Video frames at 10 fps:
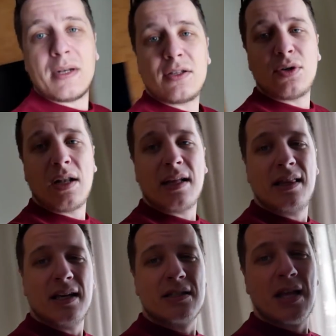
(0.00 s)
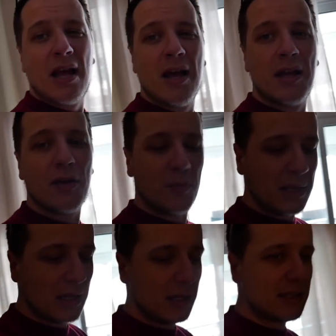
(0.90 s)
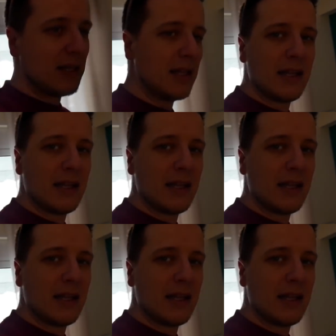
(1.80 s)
when I turn like this, you'll immediately see